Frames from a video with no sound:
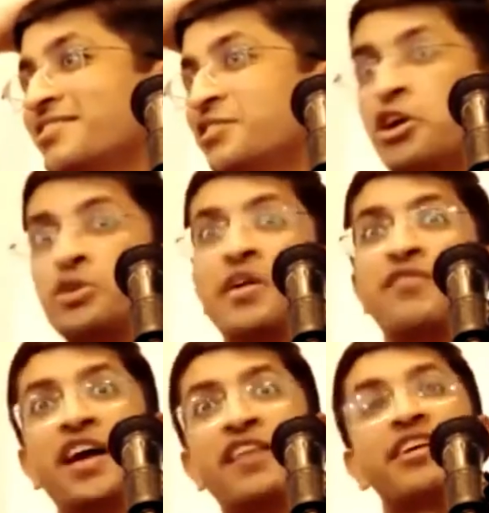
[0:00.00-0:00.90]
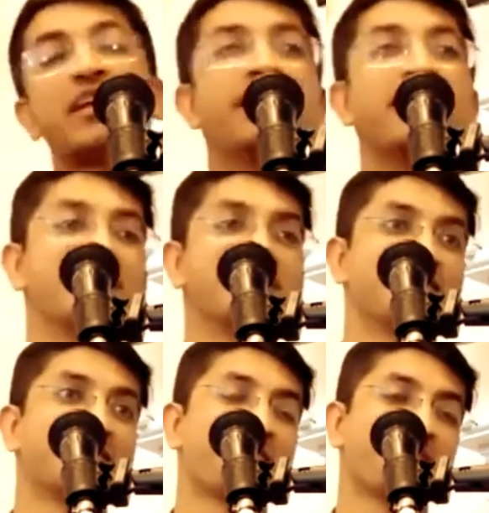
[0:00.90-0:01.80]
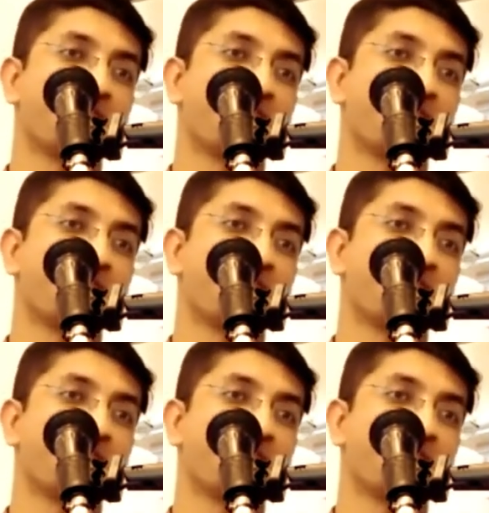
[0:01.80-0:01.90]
Not 1, 5 recommendations.